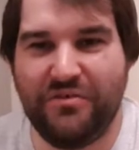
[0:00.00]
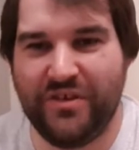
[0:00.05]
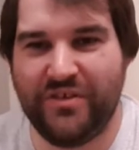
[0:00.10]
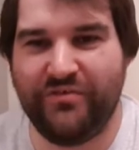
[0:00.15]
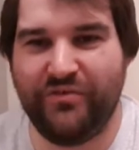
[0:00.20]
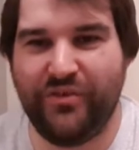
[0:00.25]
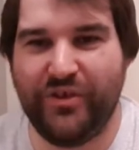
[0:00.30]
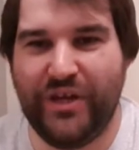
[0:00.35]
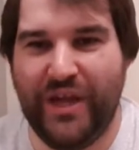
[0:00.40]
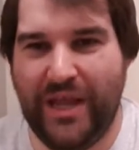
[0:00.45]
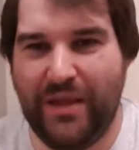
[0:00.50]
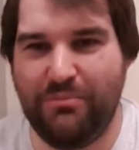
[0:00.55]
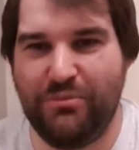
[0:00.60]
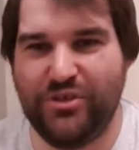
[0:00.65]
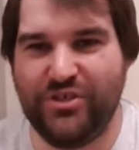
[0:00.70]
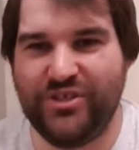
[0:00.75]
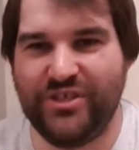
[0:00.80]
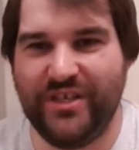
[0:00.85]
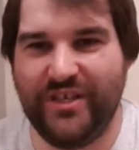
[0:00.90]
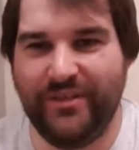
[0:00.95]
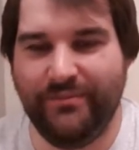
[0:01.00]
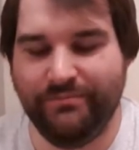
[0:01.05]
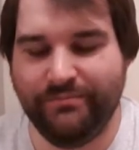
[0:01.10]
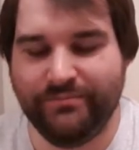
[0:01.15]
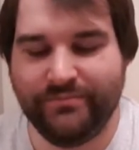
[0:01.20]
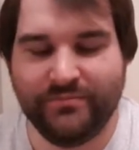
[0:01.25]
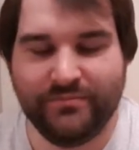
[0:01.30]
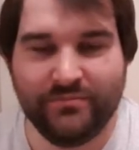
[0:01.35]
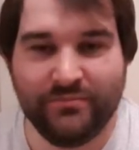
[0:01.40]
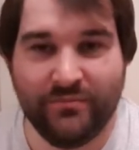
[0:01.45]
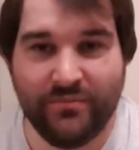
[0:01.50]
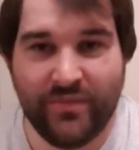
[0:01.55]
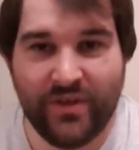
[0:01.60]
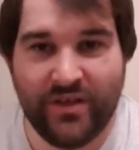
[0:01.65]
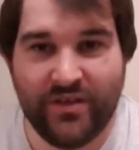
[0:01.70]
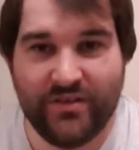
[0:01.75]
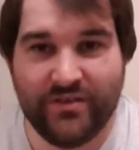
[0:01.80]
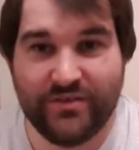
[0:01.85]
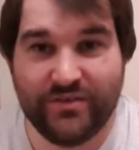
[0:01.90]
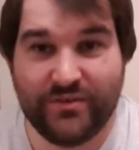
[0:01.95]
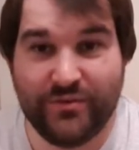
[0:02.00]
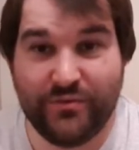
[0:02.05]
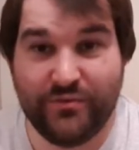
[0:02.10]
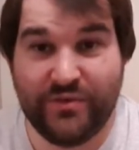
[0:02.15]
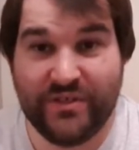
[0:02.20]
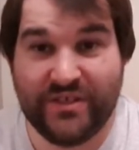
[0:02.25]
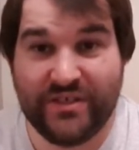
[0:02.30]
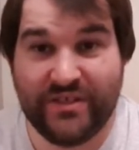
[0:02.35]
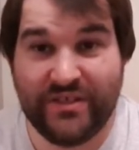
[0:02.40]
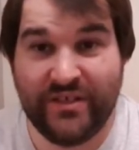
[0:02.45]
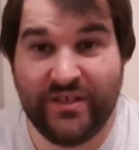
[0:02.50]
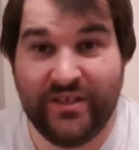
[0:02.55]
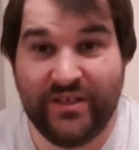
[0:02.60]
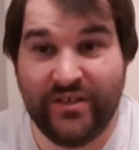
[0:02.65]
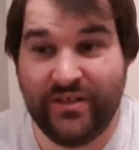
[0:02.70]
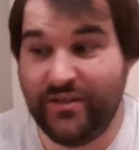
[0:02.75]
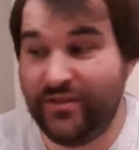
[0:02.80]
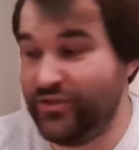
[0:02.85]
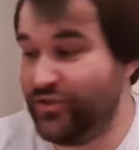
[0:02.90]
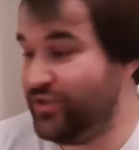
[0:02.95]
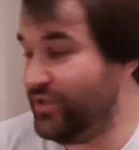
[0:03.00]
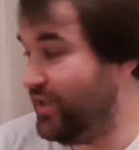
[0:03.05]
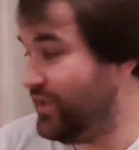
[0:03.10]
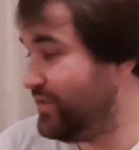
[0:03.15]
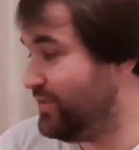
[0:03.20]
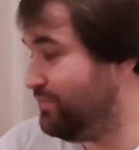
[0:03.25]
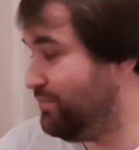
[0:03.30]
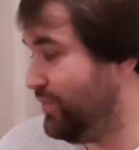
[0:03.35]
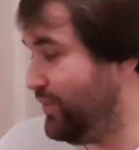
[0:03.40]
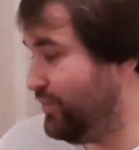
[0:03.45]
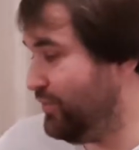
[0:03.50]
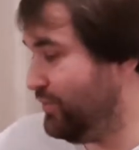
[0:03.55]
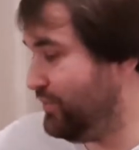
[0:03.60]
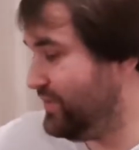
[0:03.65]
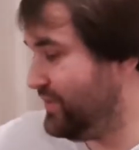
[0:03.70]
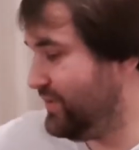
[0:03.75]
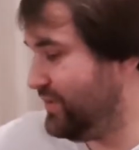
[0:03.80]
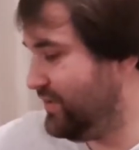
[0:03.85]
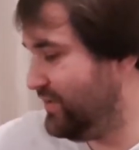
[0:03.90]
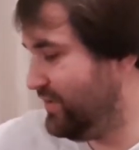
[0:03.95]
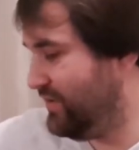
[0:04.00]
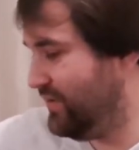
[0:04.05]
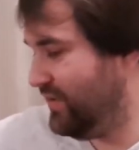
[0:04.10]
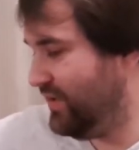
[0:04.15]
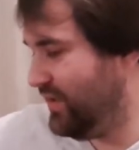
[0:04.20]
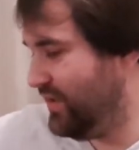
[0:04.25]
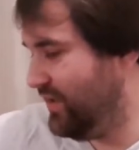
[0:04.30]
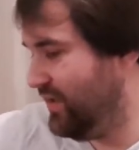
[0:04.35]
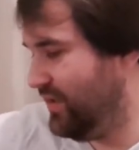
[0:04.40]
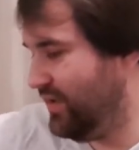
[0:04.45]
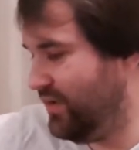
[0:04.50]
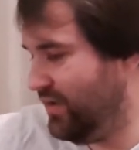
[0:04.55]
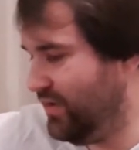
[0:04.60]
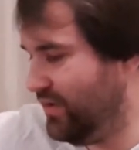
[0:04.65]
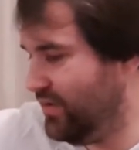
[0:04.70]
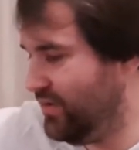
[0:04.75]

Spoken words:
Christopher at DBG. So we recently just built the